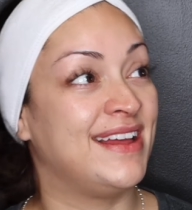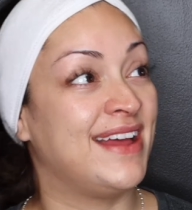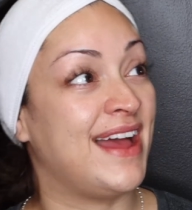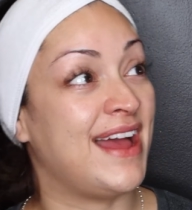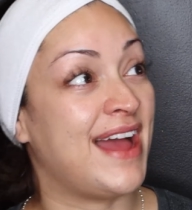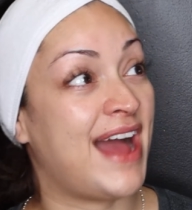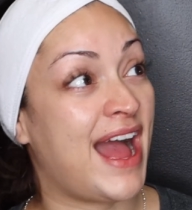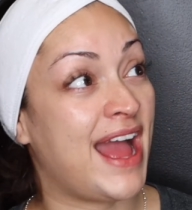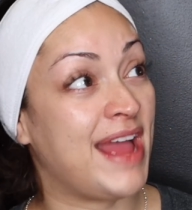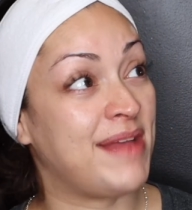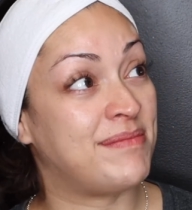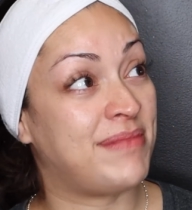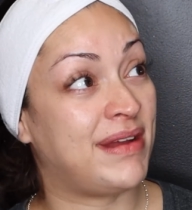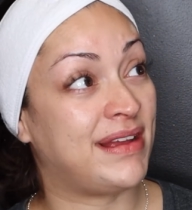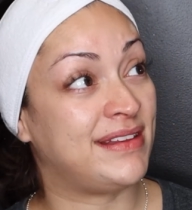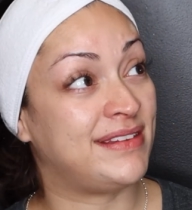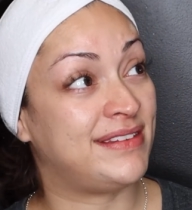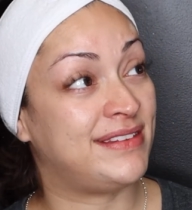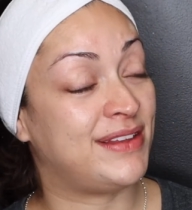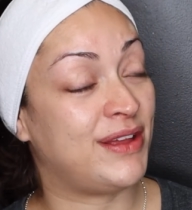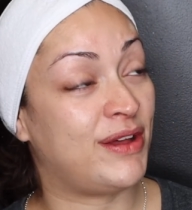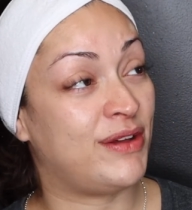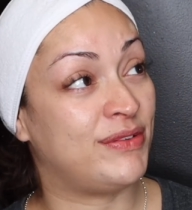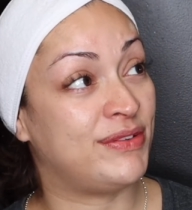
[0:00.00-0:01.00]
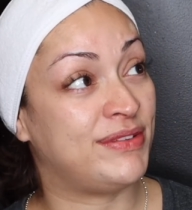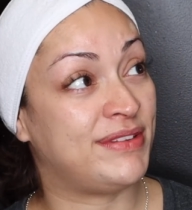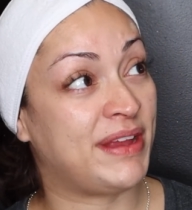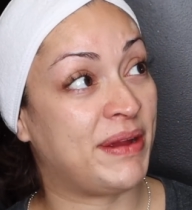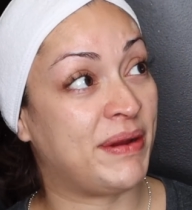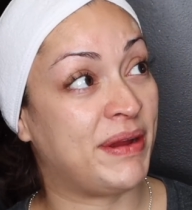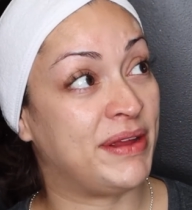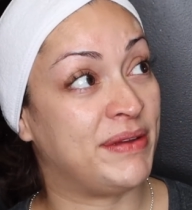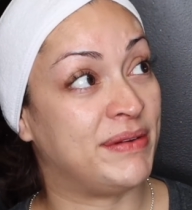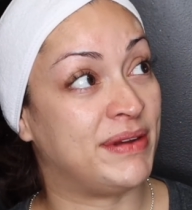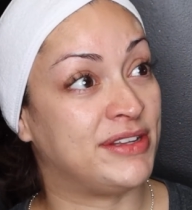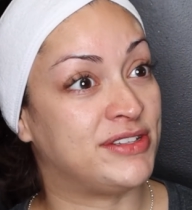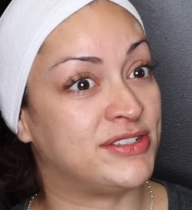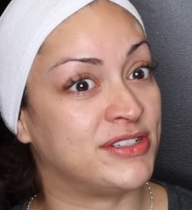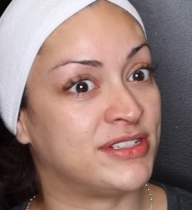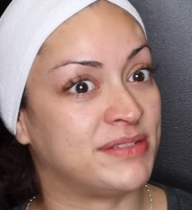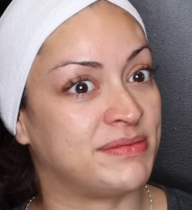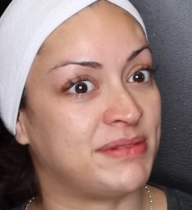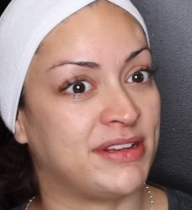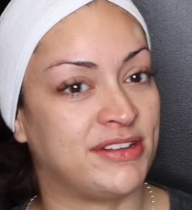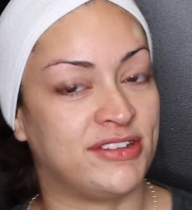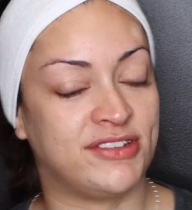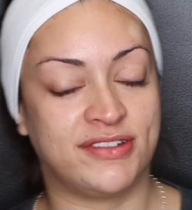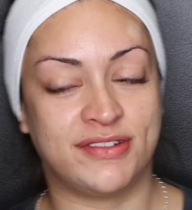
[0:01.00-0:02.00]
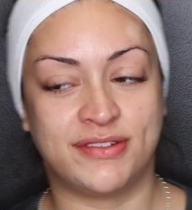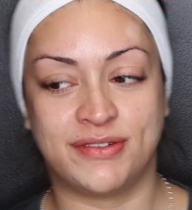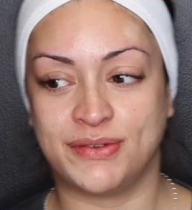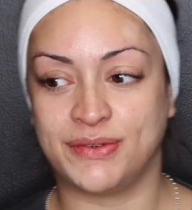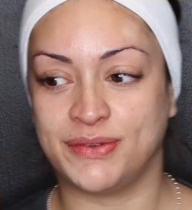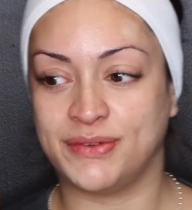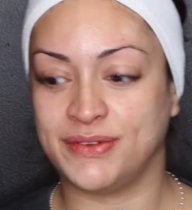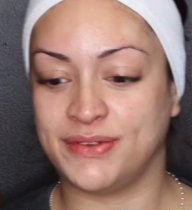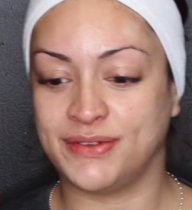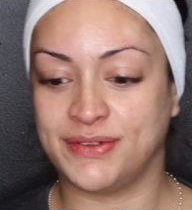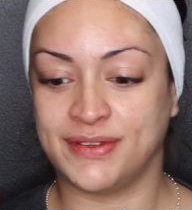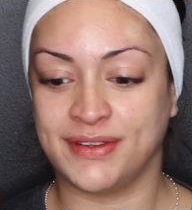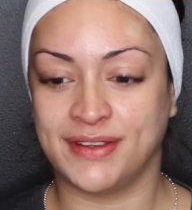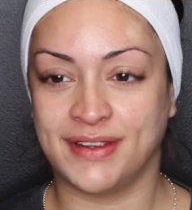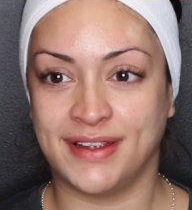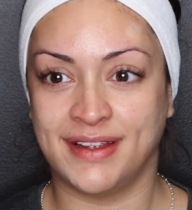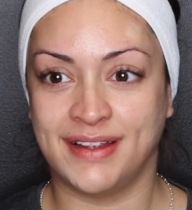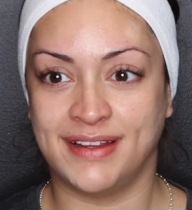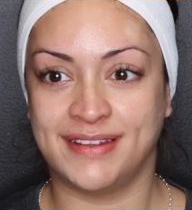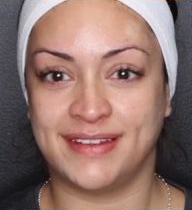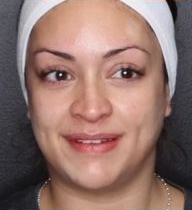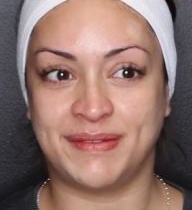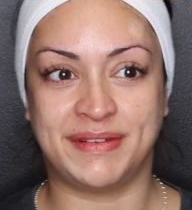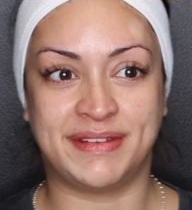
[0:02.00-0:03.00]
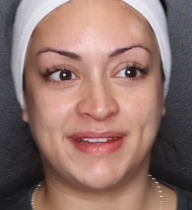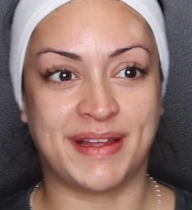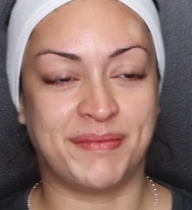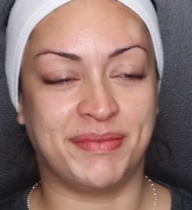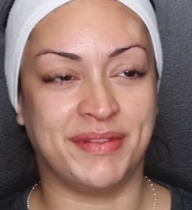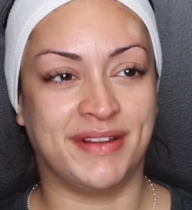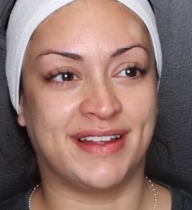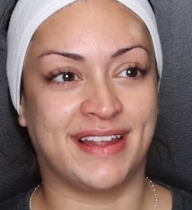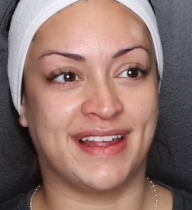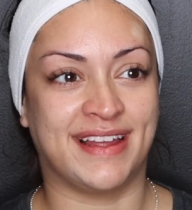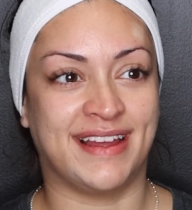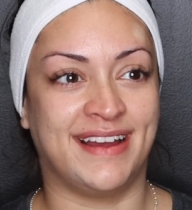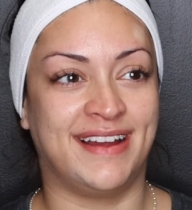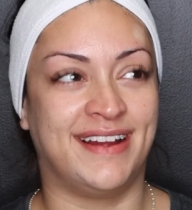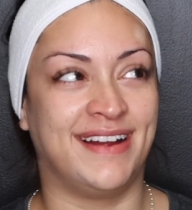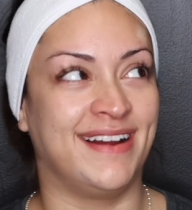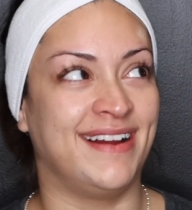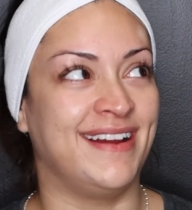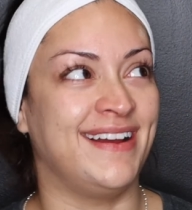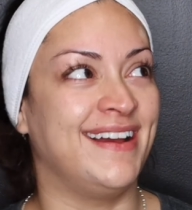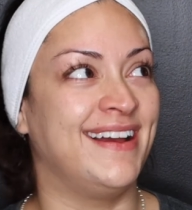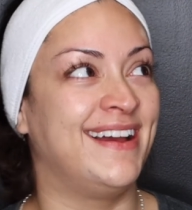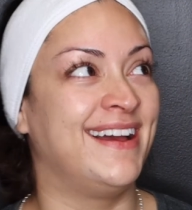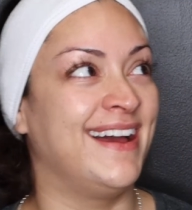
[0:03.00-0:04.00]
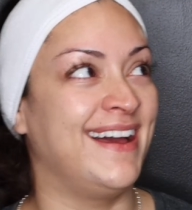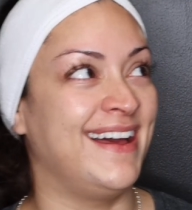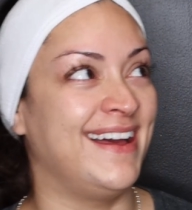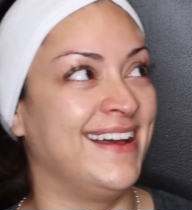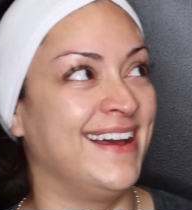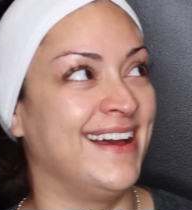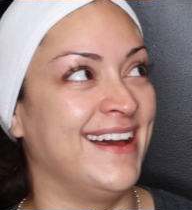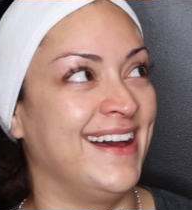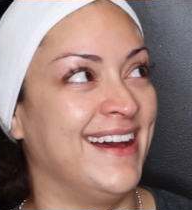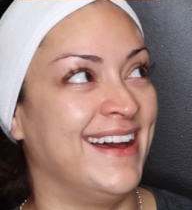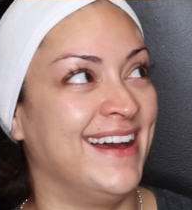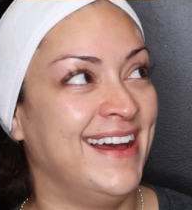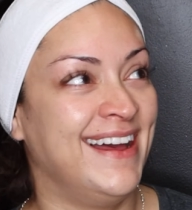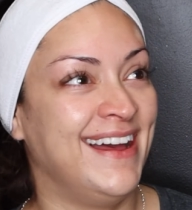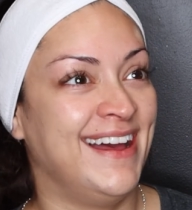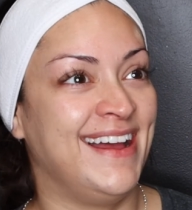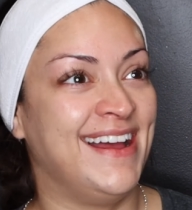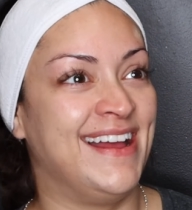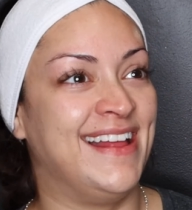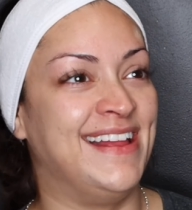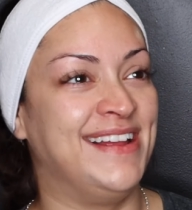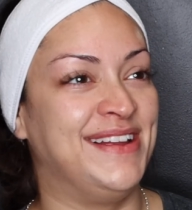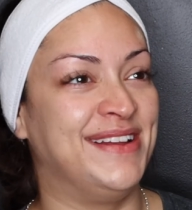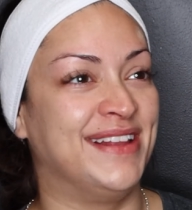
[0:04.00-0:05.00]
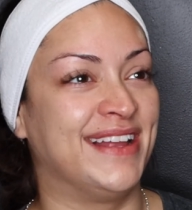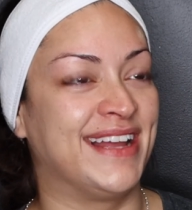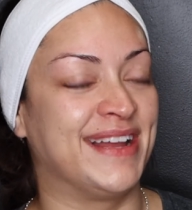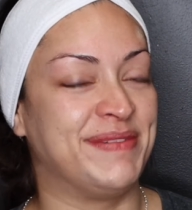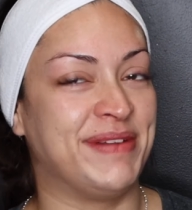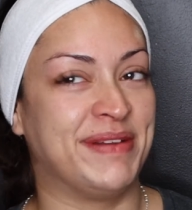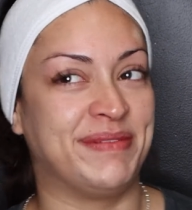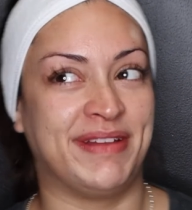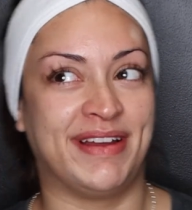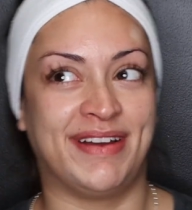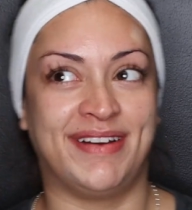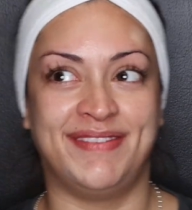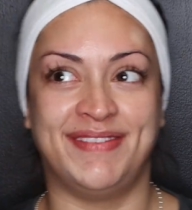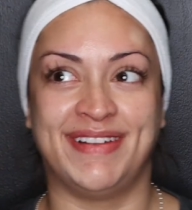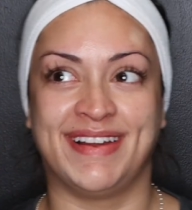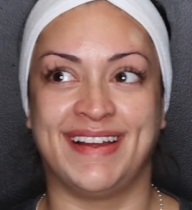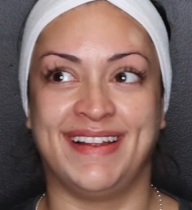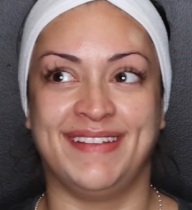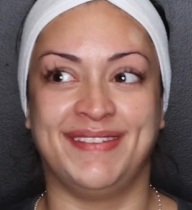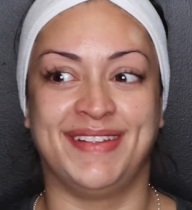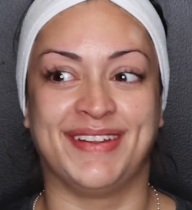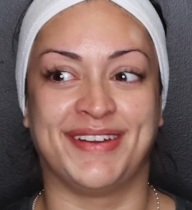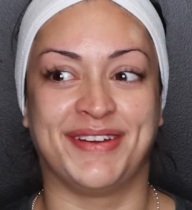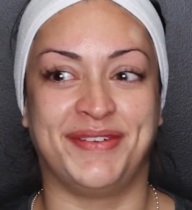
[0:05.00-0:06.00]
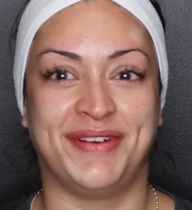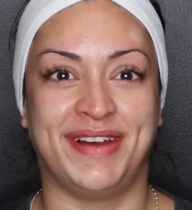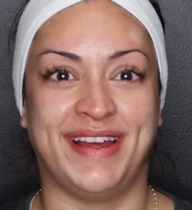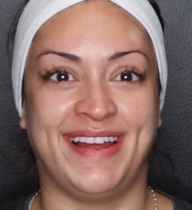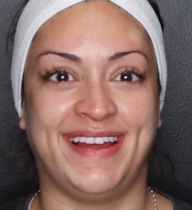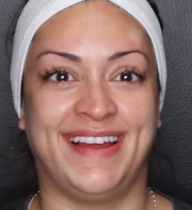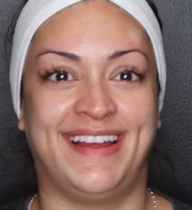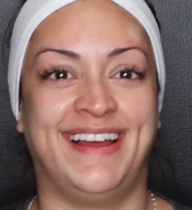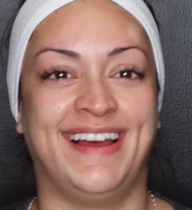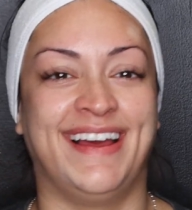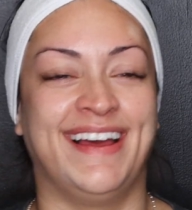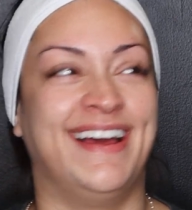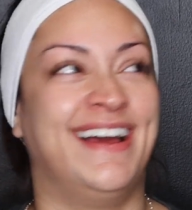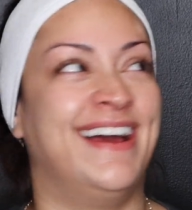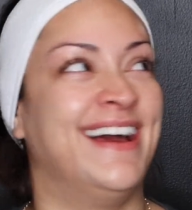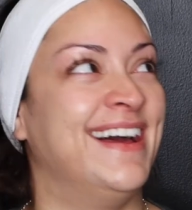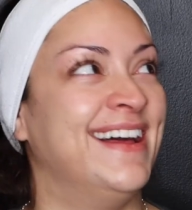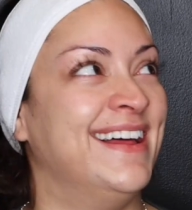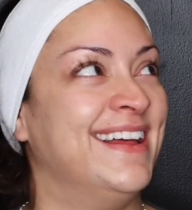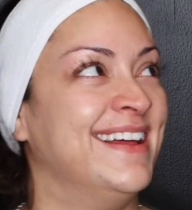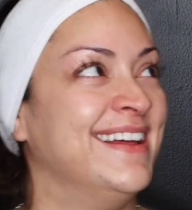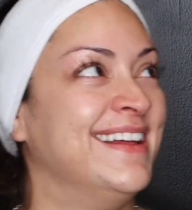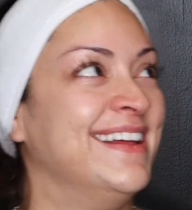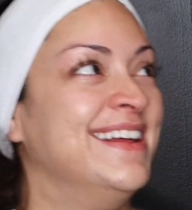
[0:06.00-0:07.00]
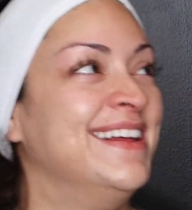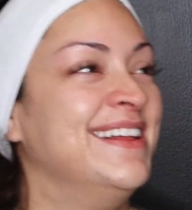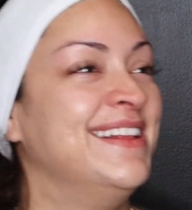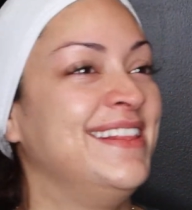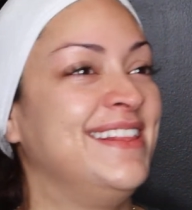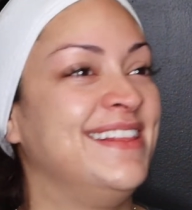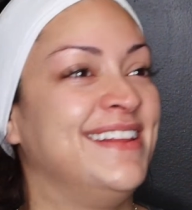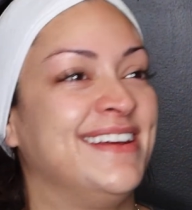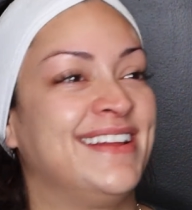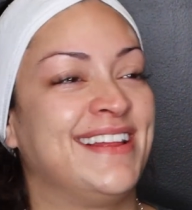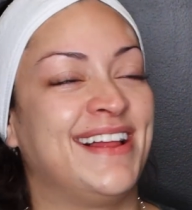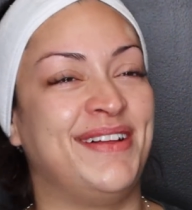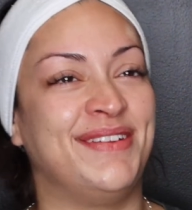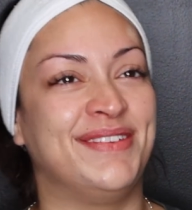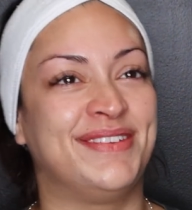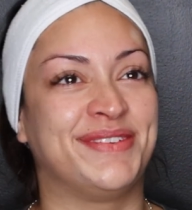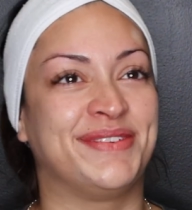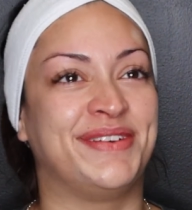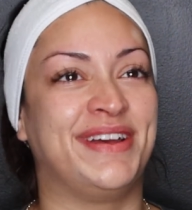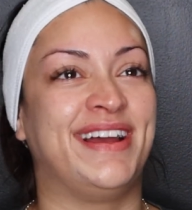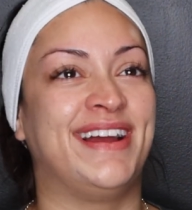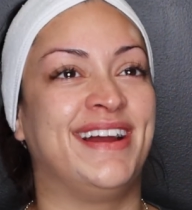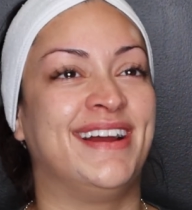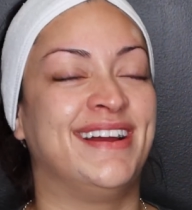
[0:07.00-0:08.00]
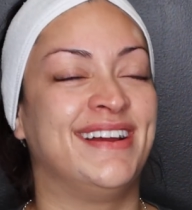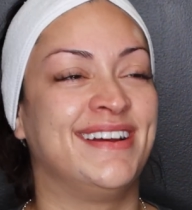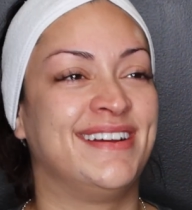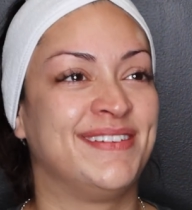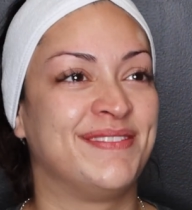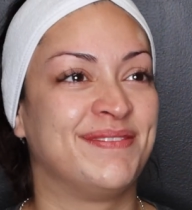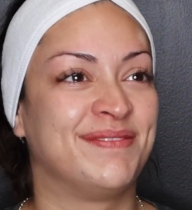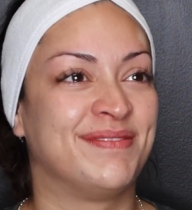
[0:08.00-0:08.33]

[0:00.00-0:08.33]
I myself stare at you. I try to like, shh. We stop looking at her. And you look at me like, oh my god, look away. Look elsewhere.